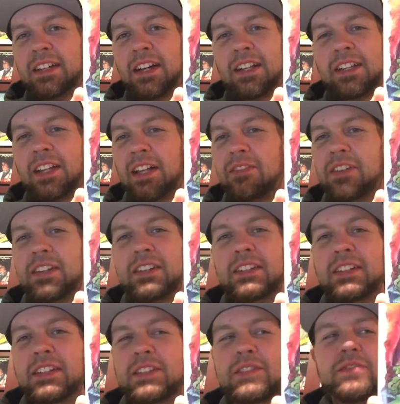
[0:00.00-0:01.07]
I love it.
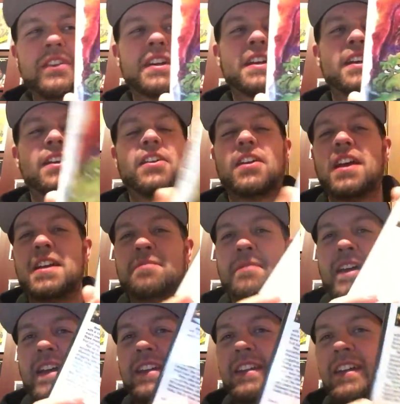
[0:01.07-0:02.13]
It's fucking great,
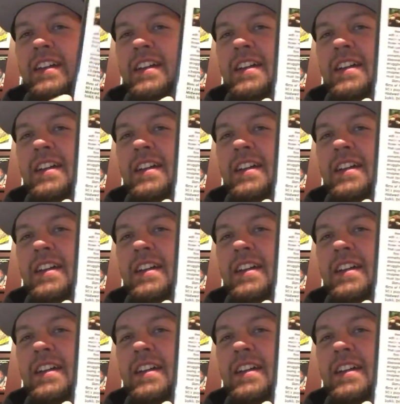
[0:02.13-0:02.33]
man.